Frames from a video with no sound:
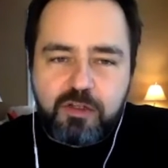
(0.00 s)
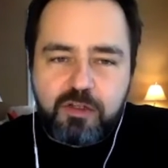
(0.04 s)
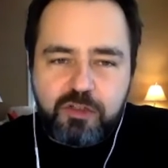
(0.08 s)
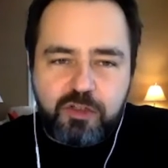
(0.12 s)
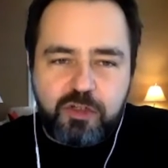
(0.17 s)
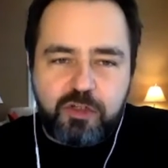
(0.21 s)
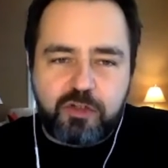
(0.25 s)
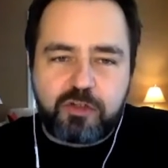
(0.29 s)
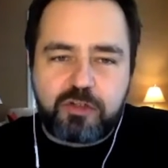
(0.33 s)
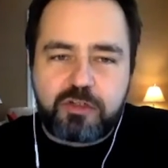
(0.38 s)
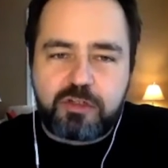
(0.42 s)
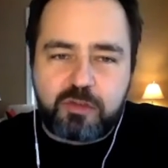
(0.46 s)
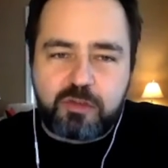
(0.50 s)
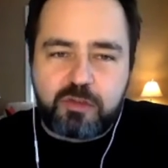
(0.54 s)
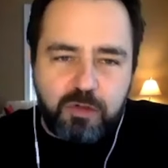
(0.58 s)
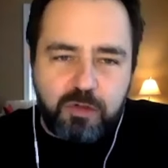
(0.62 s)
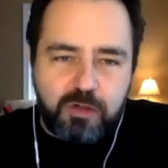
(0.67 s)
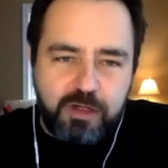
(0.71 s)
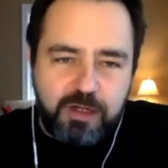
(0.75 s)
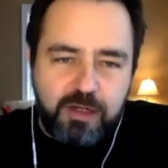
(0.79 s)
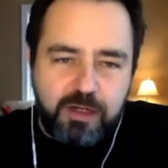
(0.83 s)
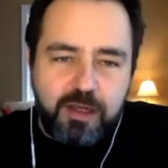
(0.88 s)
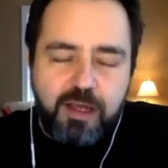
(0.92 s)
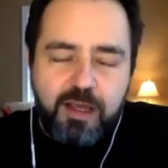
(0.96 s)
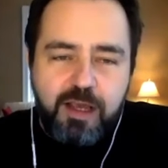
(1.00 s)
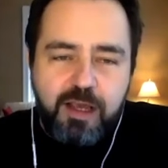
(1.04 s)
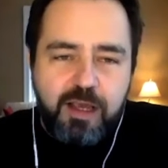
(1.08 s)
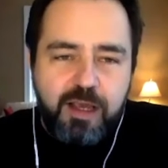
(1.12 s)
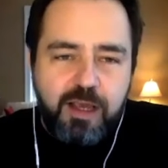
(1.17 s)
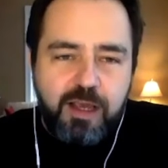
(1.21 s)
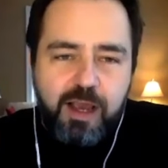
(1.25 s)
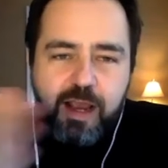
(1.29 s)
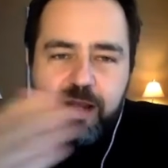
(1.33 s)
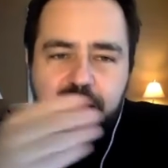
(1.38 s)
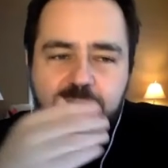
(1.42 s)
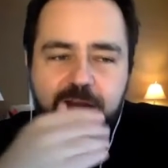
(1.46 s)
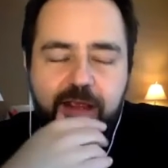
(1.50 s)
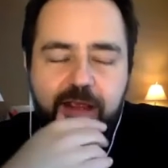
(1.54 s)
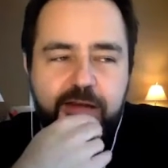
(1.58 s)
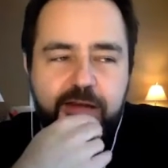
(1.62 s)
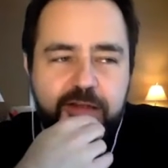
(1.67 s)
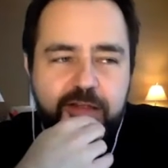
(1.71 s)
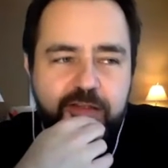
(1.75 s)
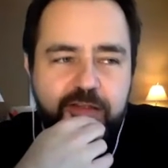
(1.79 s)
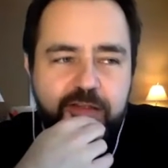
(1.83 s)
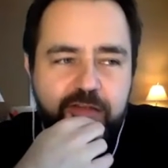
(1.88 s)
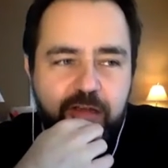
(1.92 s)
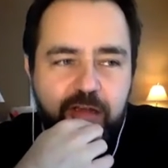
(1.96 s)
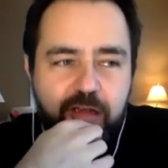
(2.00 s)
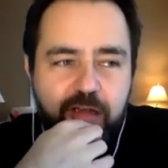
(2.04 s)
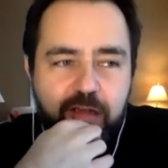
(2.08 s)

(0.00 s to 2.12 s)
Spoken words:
to your story. And it's,